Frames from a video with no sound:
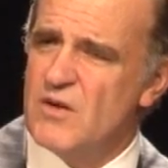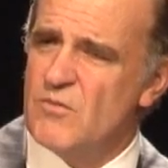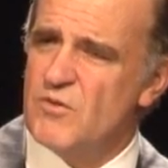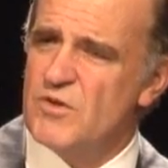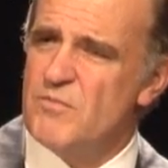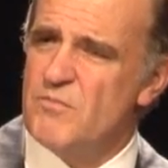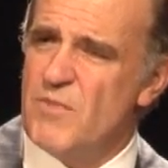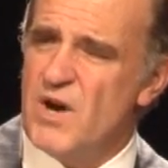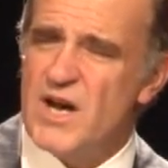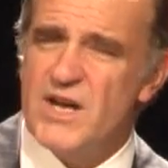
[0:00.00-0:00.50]

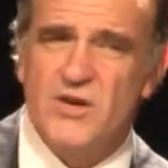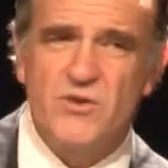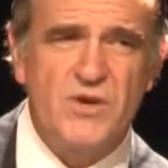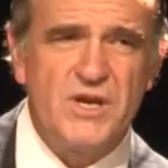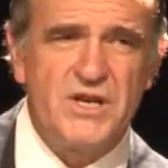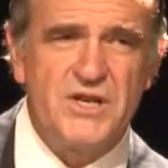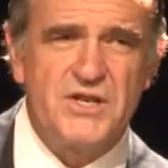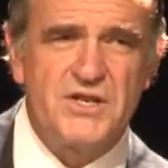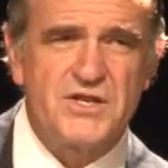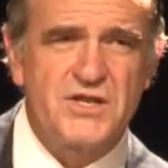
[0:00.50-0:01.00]
with
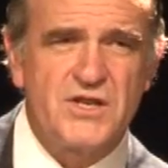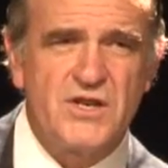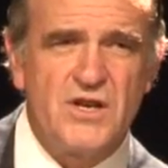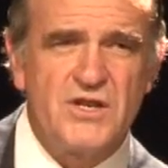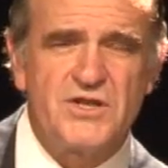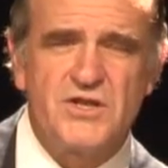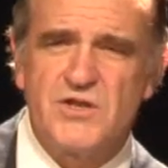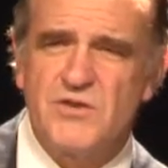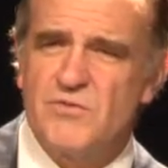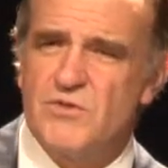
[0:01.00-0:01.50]
moderated
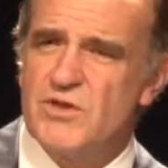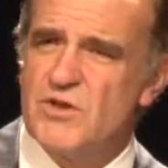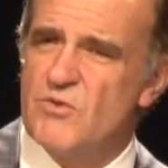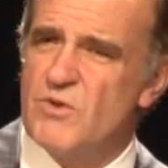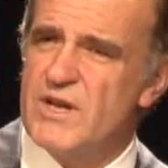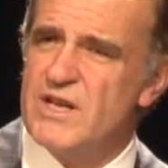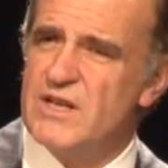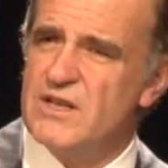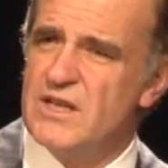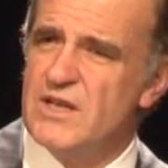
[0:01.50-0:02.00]
discussions with
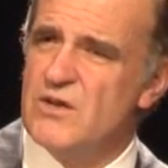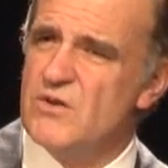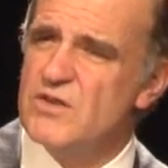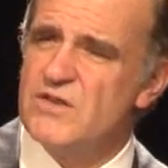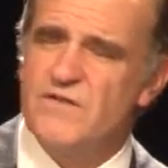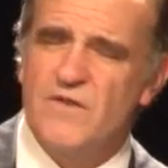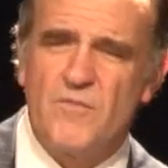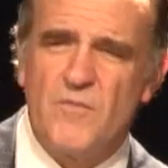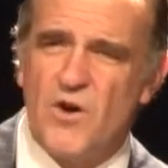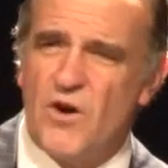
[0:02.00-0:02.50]
great
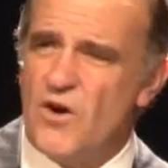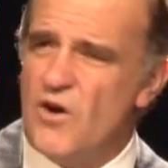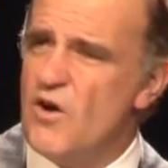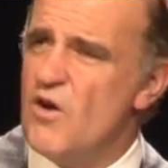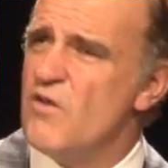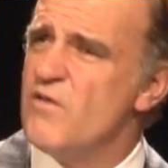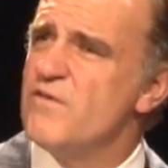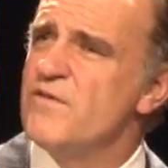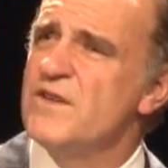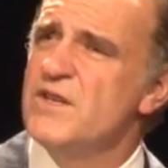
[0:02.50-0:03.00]
leaders from
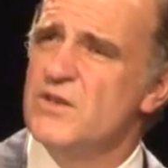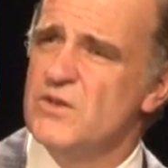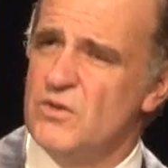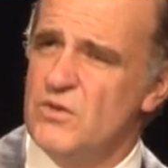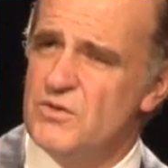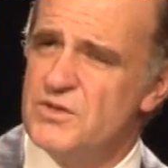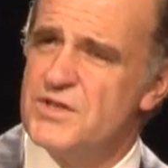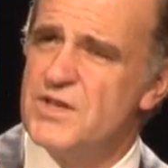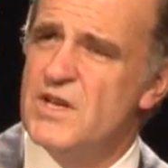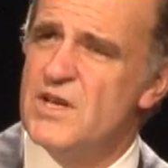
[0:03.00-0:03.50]
all
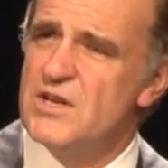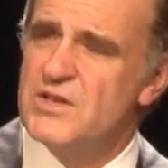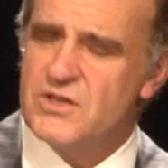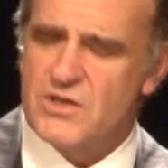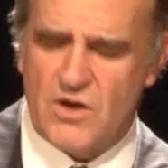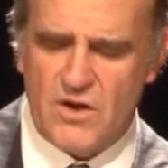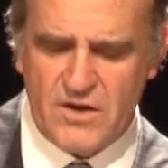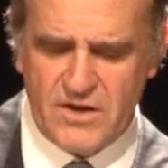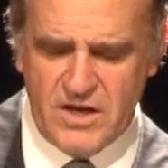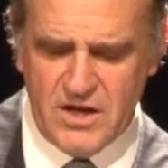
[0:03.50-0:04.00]
fields
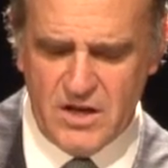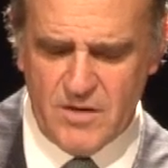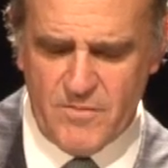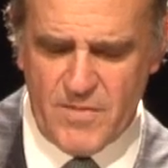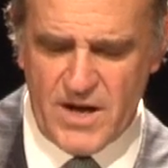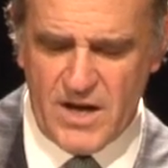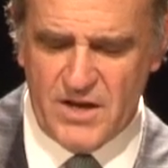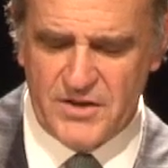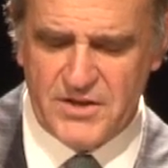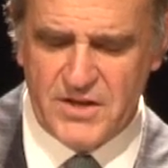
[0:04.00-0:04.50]
talking
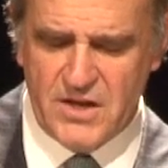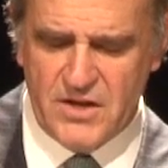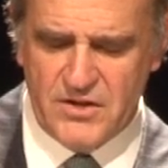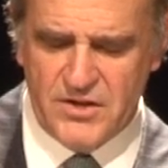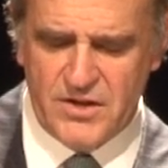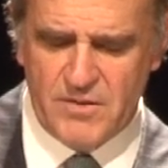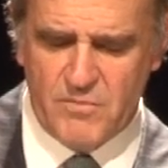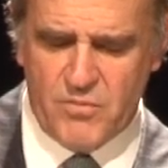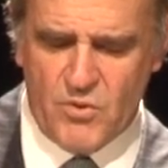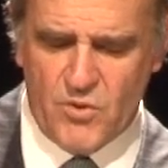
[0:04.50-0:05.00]
about
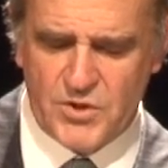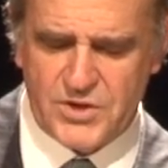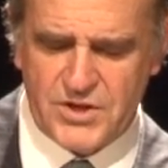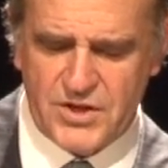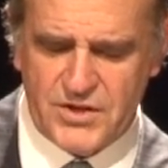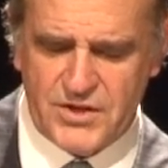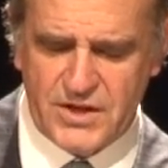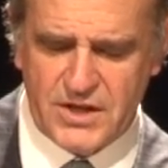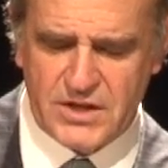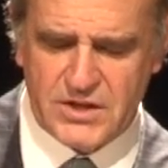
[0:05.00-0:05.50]
the
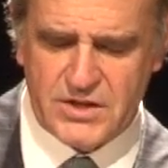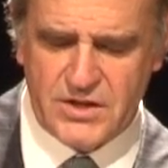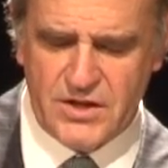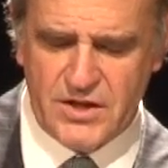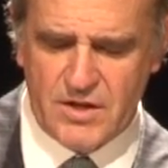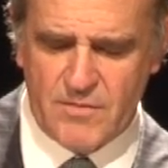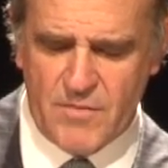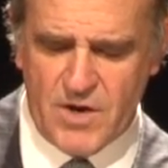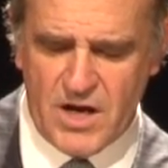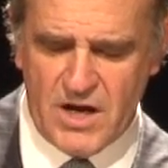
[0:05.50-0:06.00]
important things to
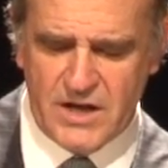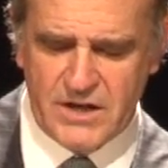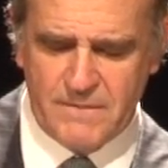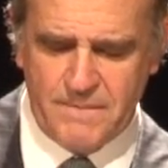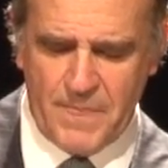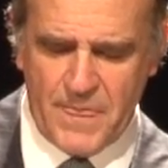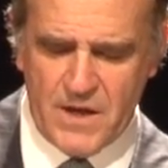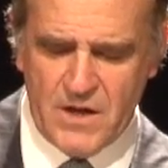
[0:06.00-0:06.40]
their mind.